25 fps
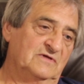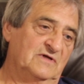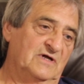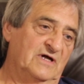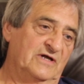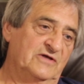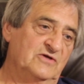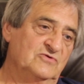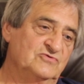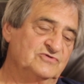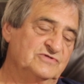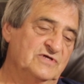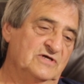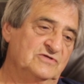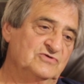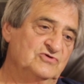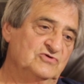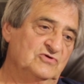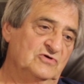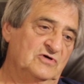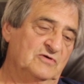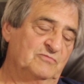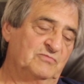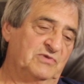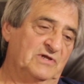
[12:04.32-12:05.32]
I used to
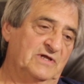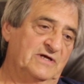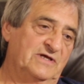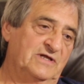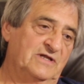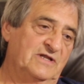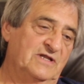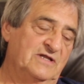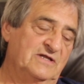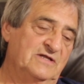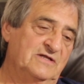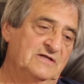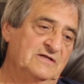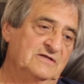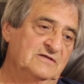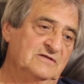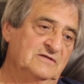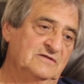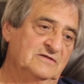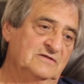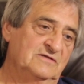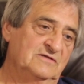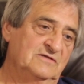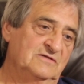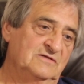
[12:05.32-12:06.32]
enjoy playing there,
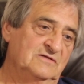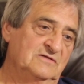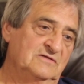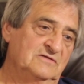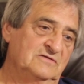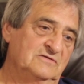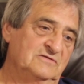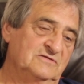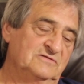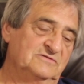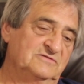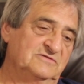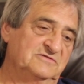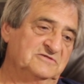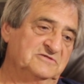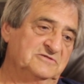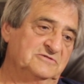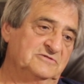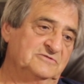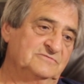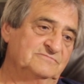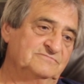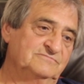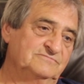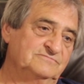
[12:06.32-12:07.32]

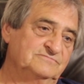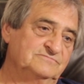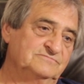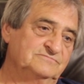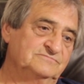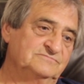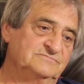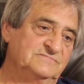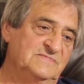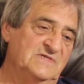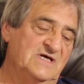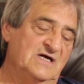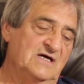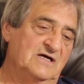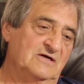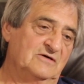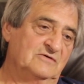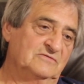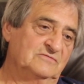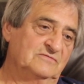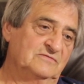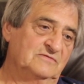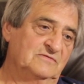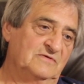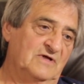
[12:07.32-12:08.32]
and
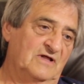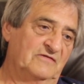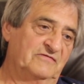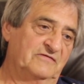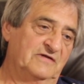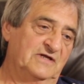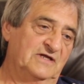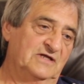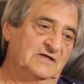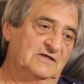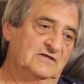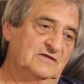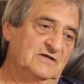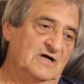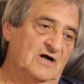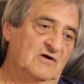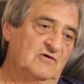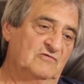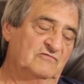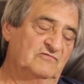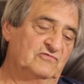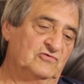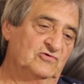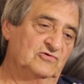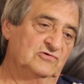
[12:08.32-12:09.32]
no, I think
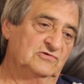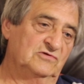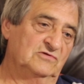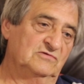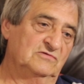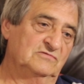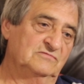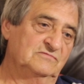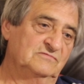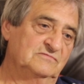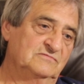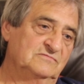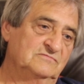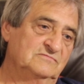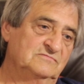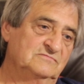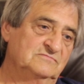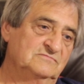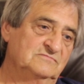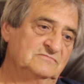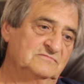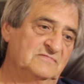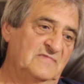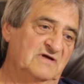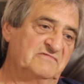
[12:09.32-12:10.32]
overall
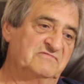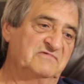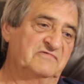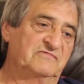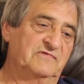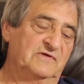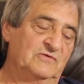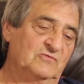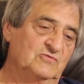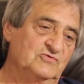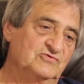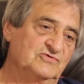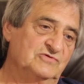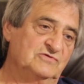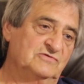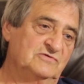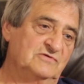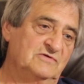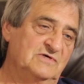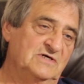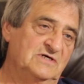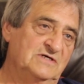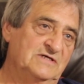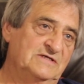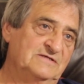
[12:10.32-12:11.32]
everything was all
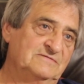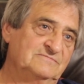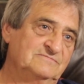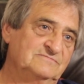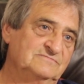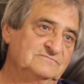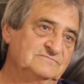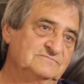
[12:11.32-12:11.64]
right.